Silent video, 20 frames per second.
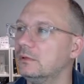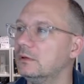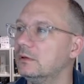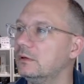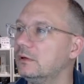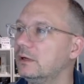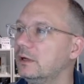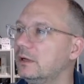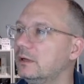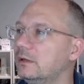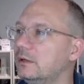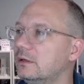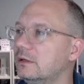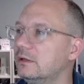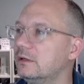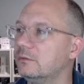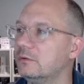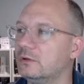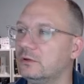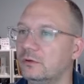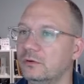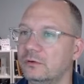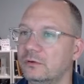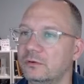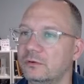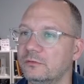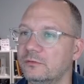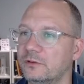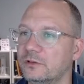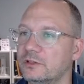All right, and then we'll
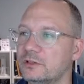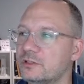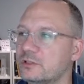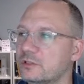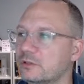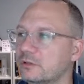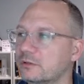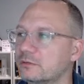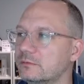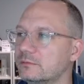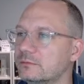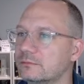do furniture.